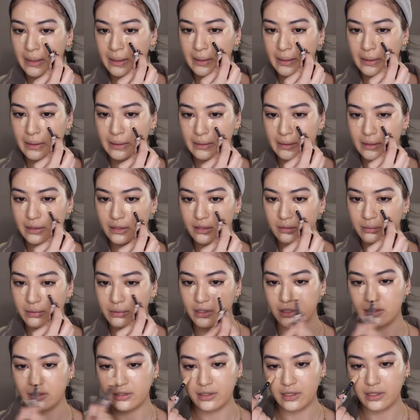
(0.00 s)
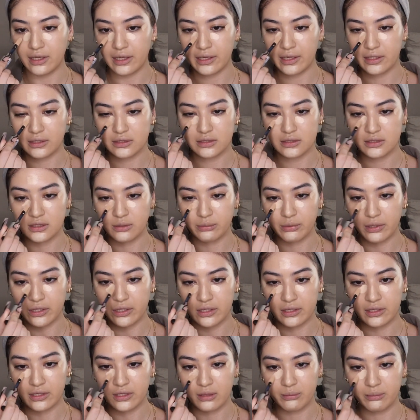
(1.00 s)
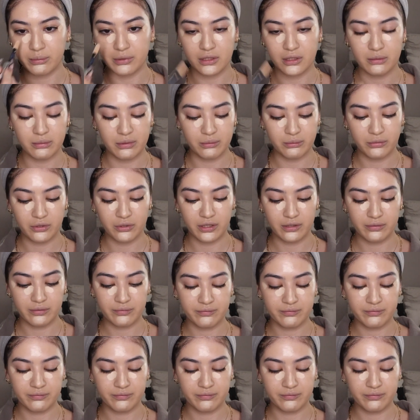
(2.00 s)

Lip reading: Just a little bit under the eyes just to brighten it up a little bit more.